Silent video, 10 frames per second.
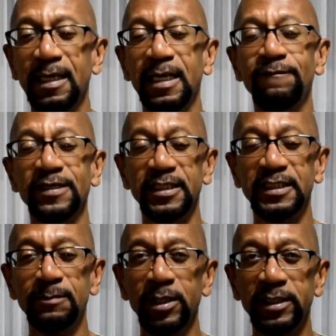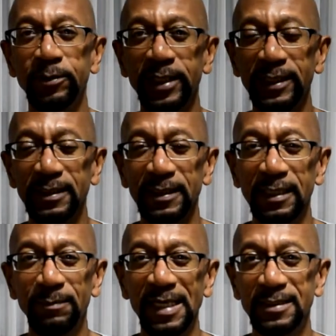If I see someone doing it, I
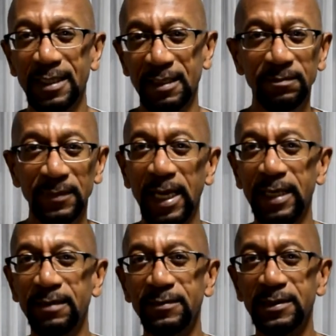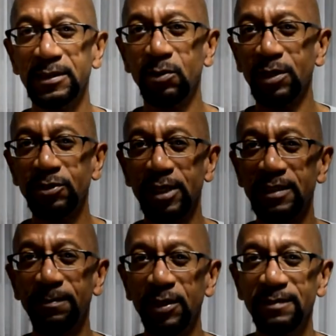might tell them, hey, don't exchange a
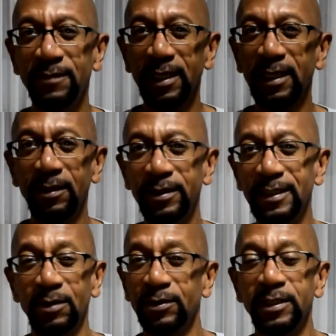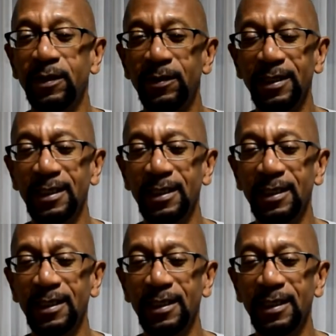bunch of money here. They don't know.